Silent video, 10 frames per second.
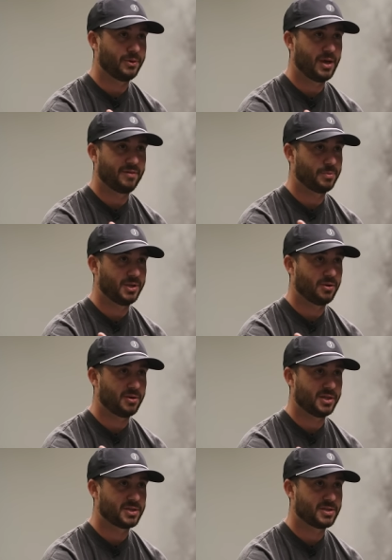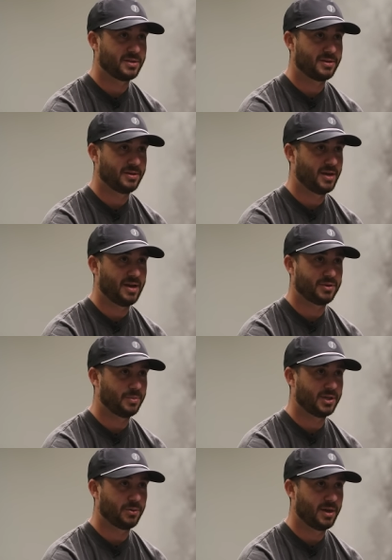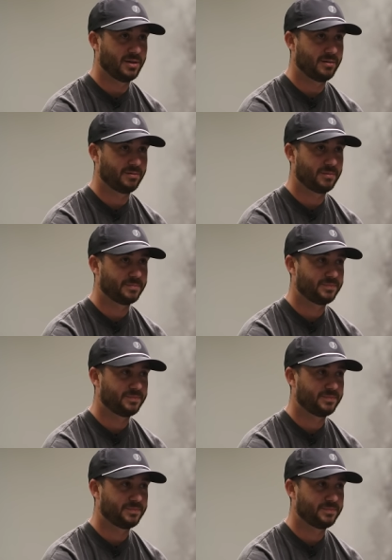you have to be an artist. Mm-hmm. You have to be creative.